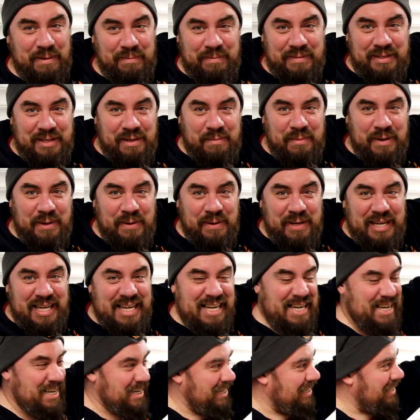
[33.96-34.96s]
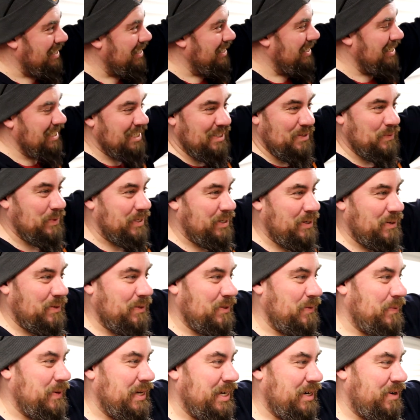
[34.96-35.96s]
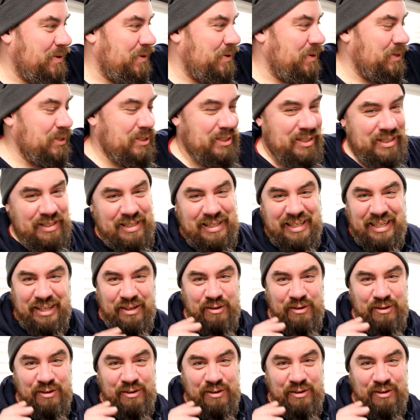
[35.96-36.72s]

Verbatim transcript: up to about here and went all the way across and